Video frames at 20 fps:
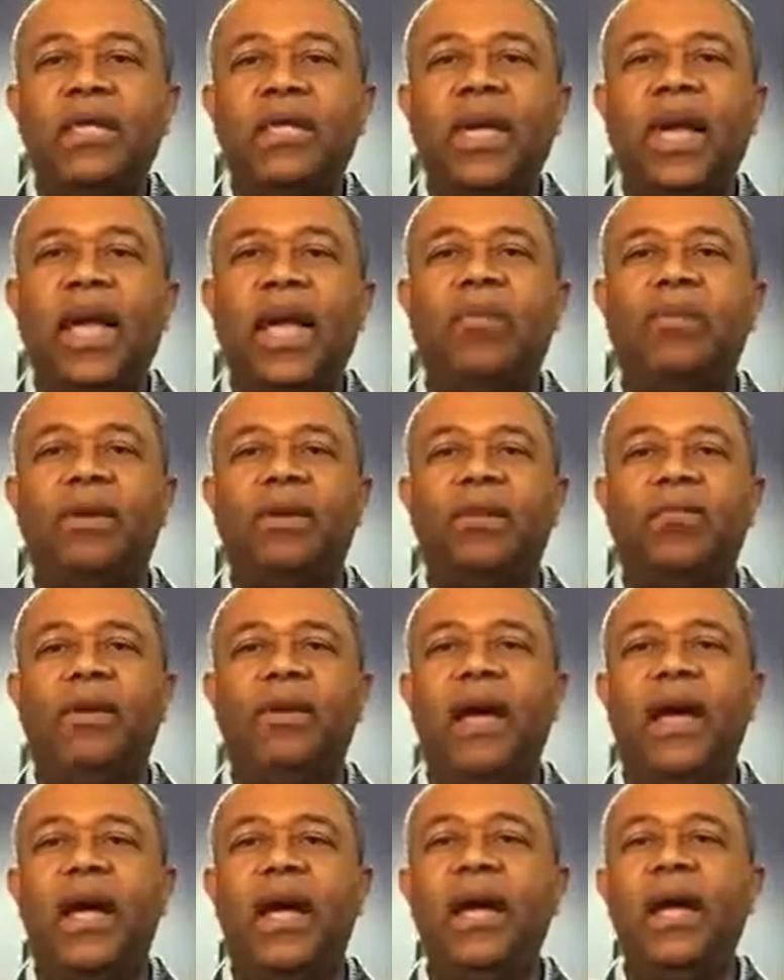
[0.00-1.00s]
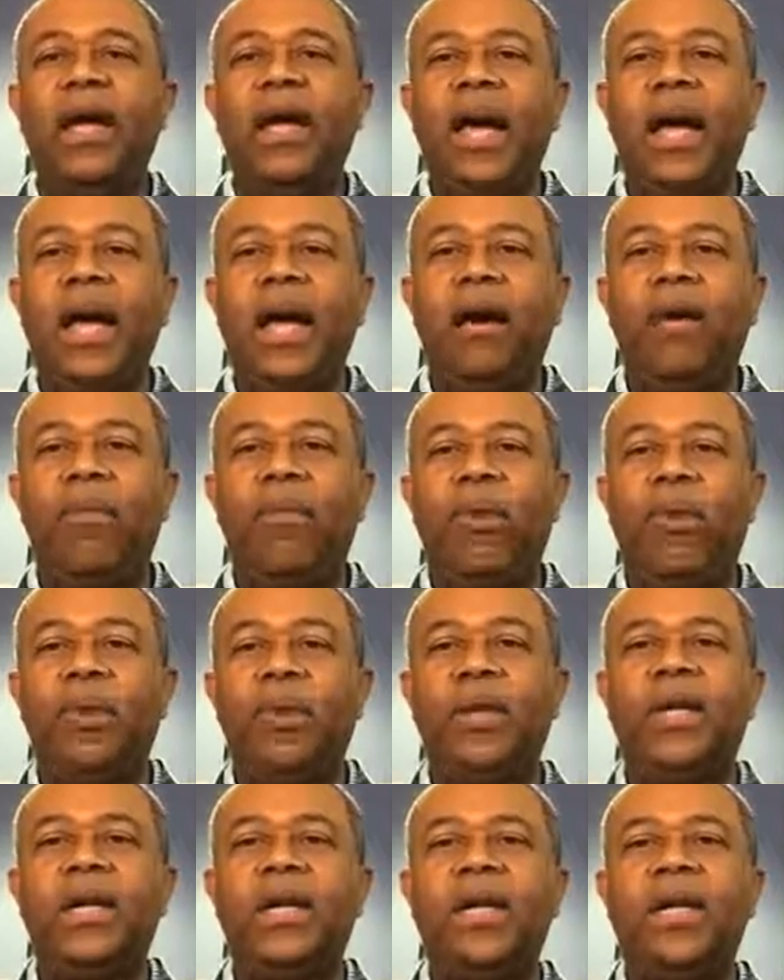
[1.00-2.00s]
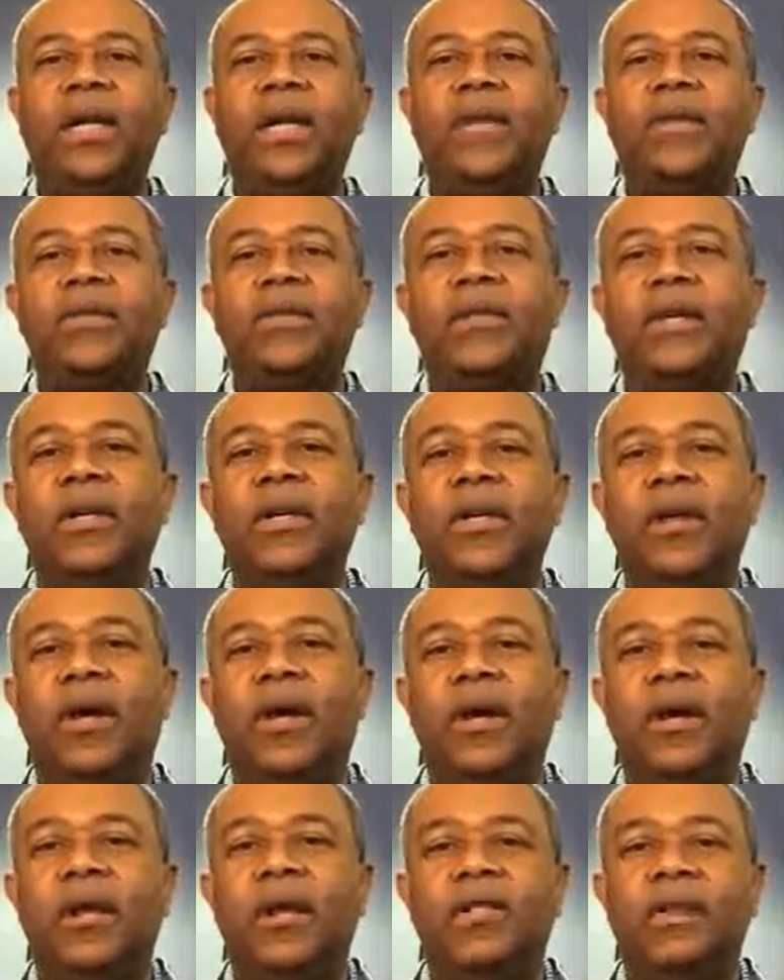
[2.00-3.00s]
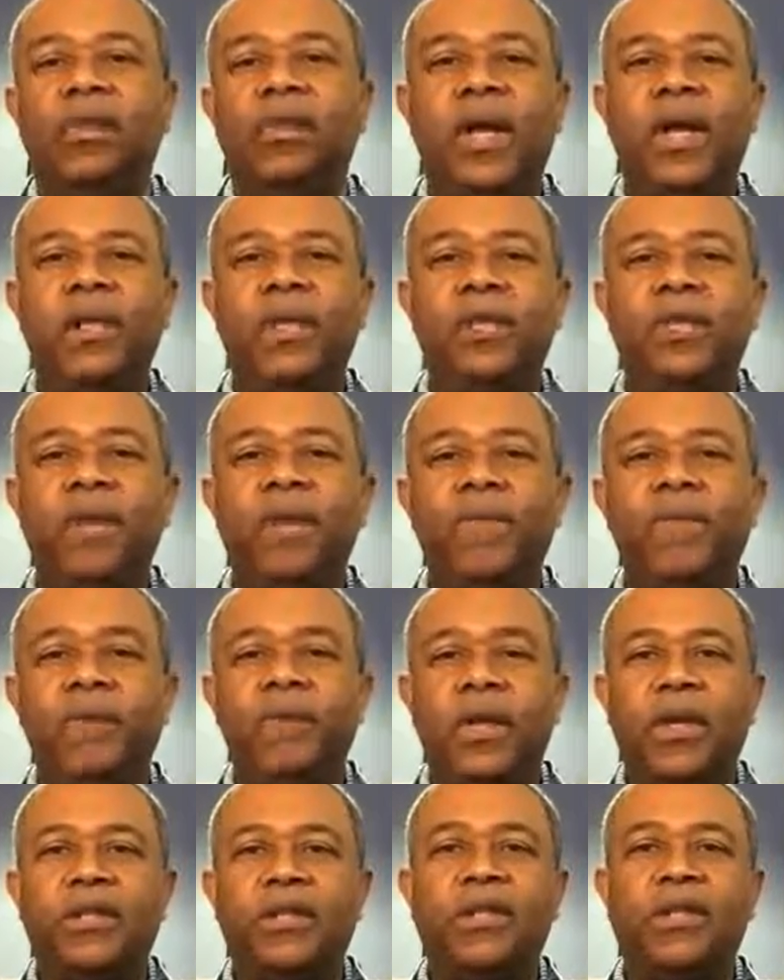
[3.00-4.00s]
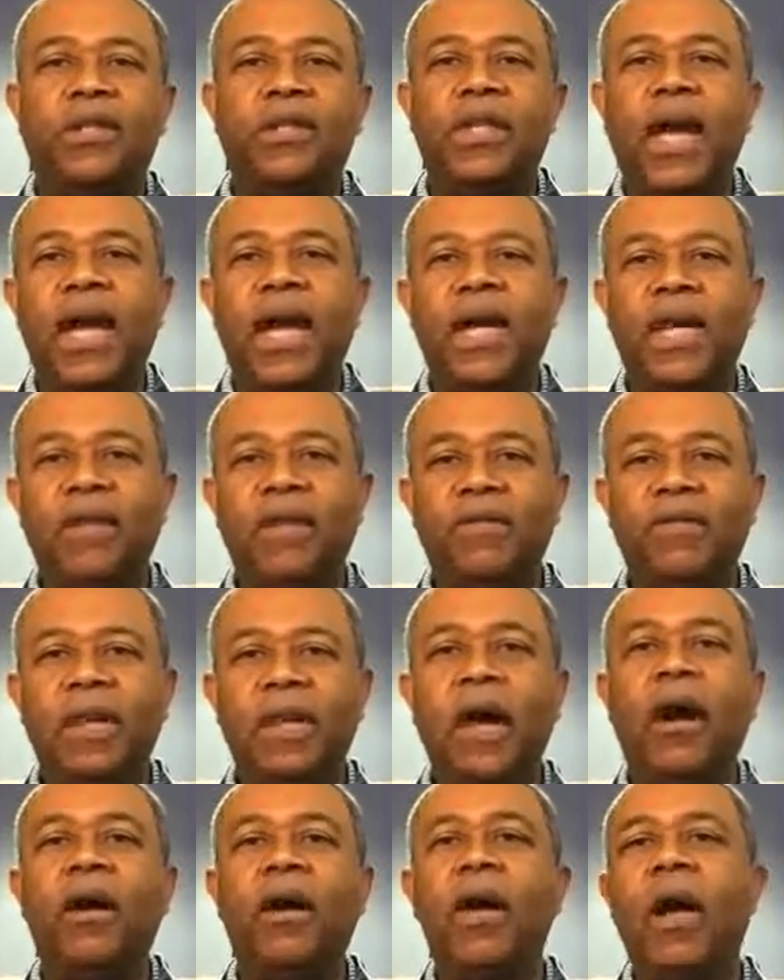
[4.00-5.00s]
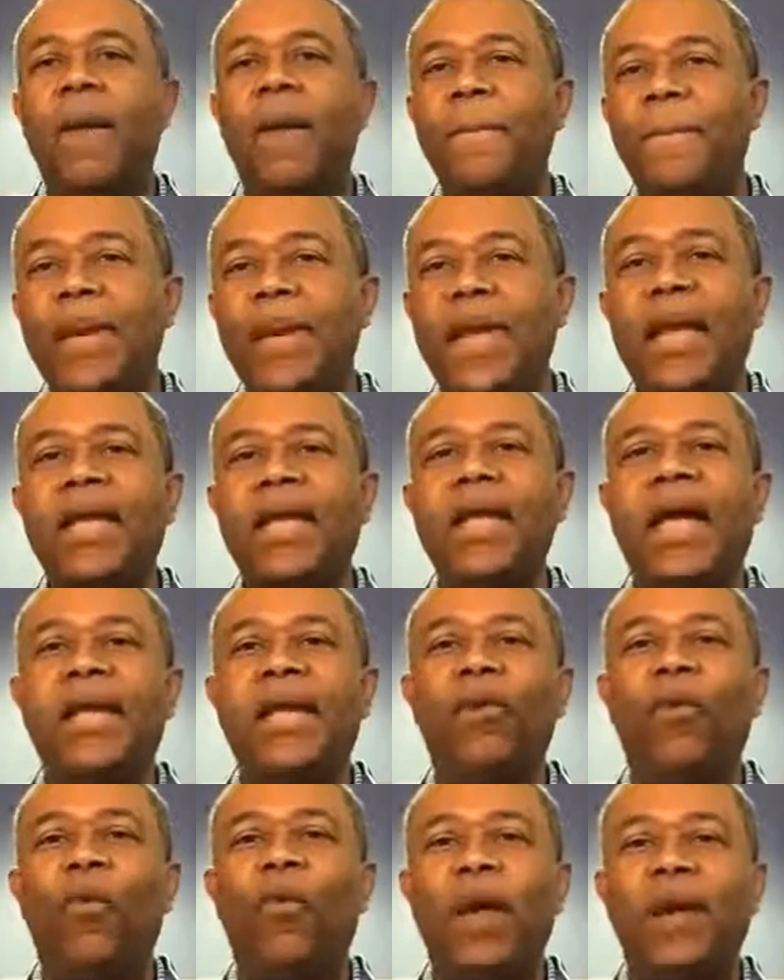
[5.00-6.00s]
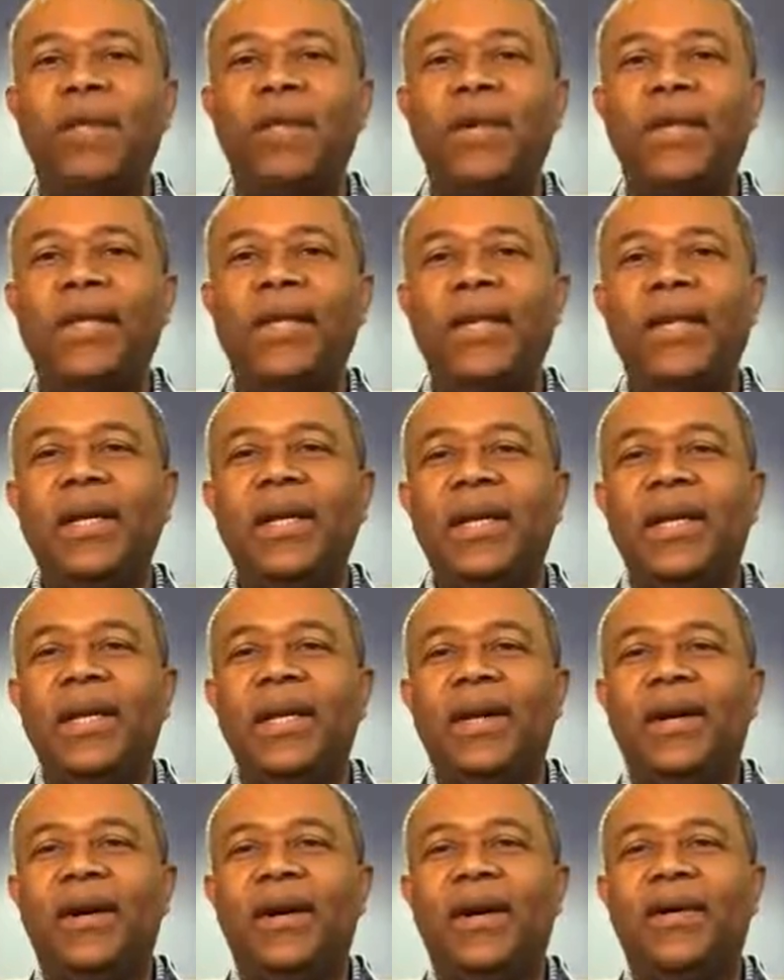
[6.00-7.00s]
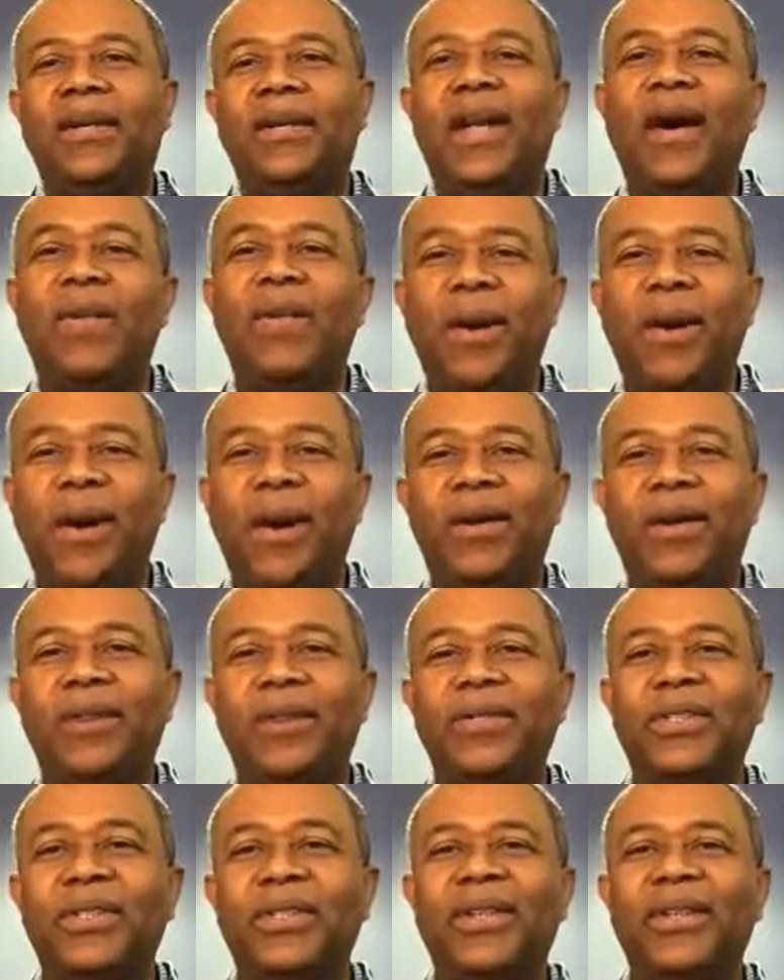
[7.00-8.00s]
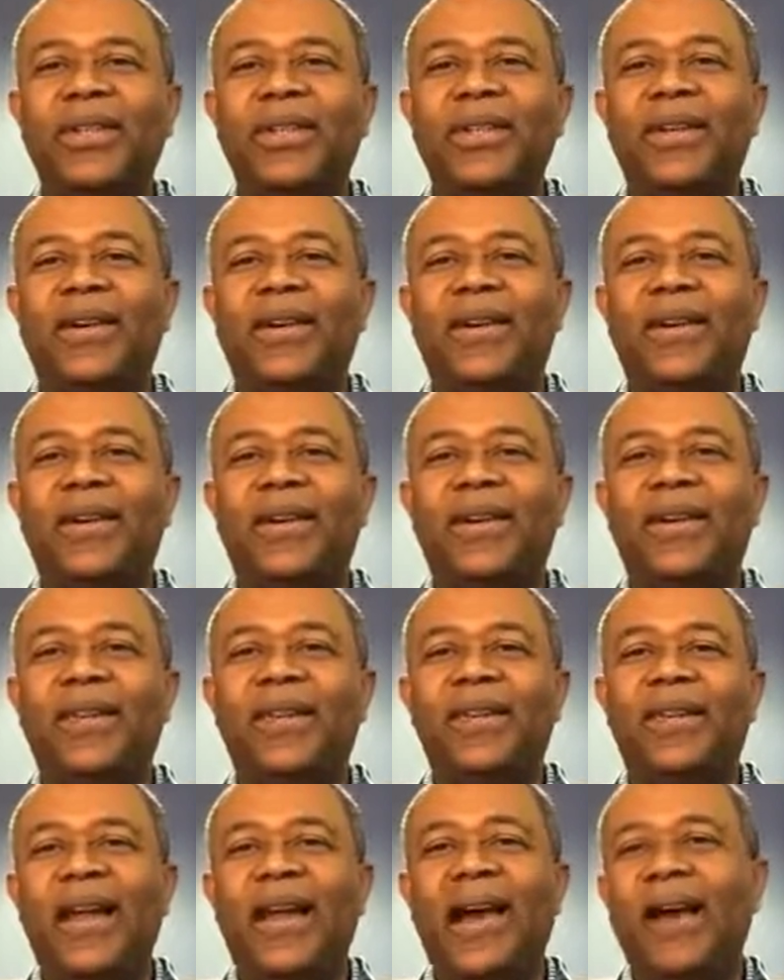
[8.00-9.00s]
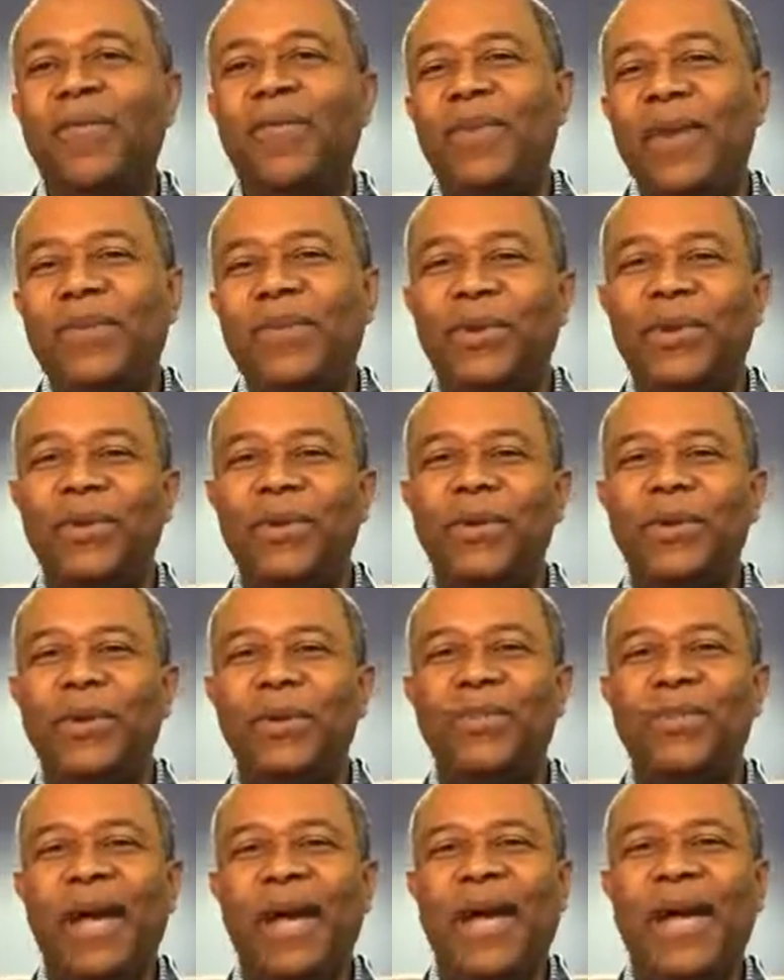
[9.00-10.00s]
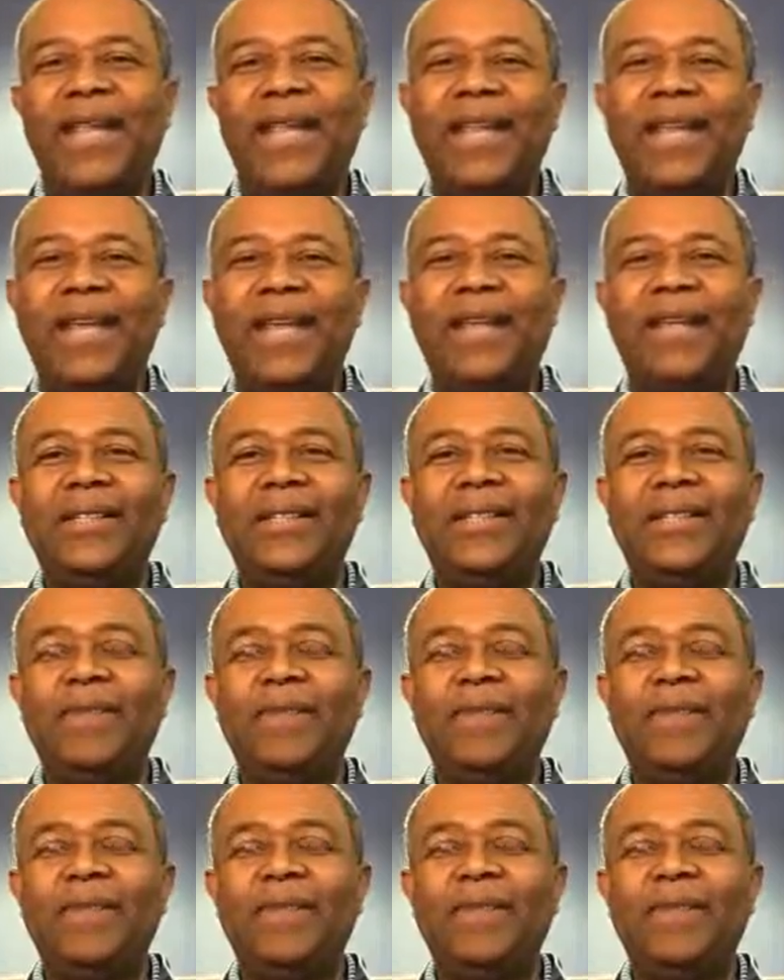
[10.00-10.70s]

to amplify how important it is uh, to raise up a society of young men and women, uh, not ballers, uh, not people who do bad things.